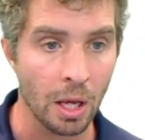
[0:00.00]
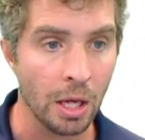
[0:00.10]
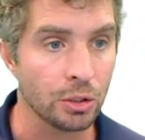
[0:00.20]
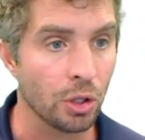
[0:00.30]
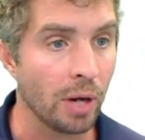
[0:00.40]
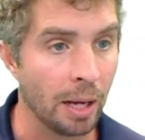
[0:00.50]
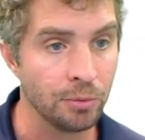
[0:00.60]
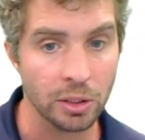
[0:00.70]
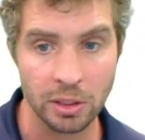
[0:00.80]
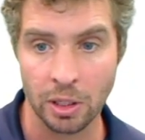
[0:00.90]
So I'm
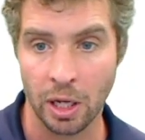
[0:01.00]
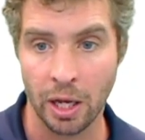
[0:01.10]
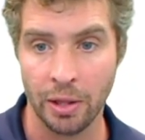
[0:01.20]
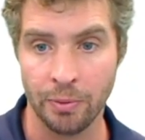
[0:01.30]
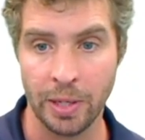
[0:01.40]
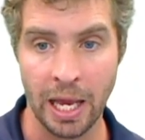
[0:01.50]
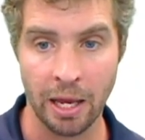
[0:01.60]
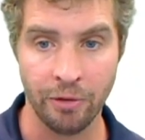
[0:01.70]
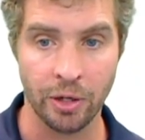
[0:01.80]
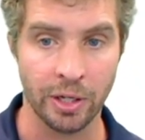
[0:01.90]
just gonna, we have
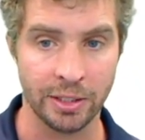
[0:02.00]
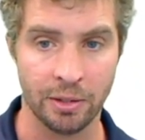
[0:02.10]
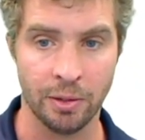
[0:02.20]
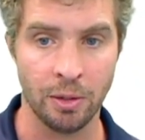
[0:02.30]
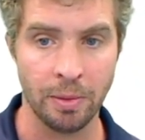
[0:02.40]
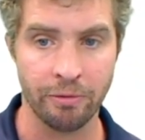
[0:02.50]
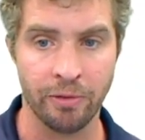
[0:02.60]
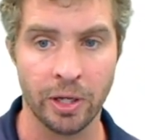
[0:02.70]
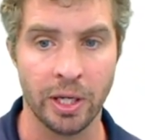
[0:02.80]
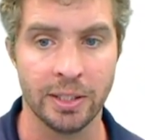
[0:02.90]
here, it's a little bit
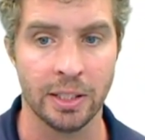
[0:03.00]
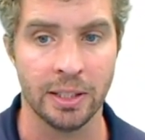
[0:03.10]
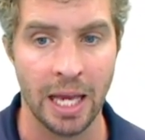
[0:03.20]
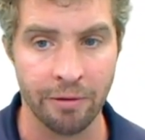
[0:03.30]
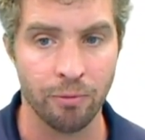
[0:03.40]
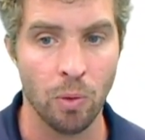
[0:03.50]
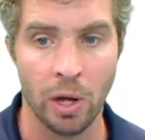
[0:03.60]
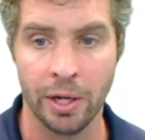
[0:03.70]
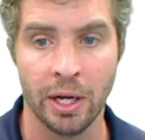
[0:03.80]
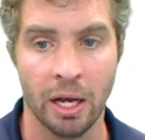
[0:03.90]
funky. It says
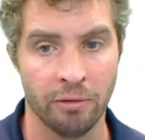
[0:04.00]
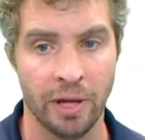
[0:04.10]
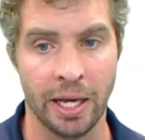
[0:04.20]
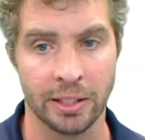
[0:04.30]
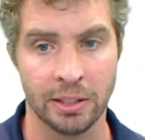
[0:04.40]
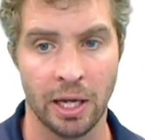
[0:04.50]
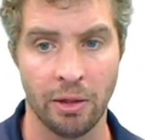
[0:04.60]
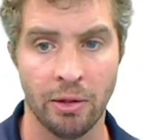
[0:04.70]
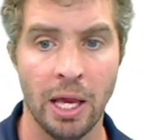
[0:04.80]
f1 of x. Now,